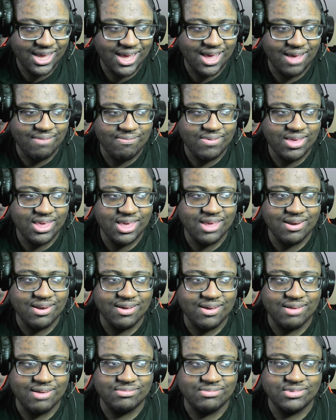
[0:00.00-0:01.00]
mean, you
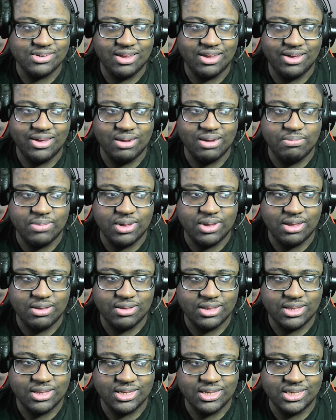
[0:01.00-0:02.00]
know what I'm talking
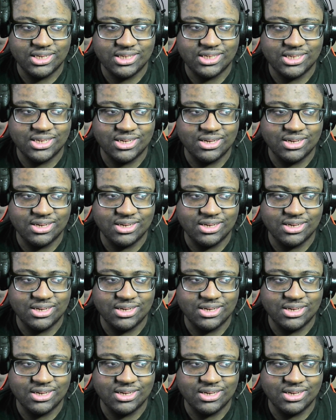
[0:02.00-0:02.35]
about, because,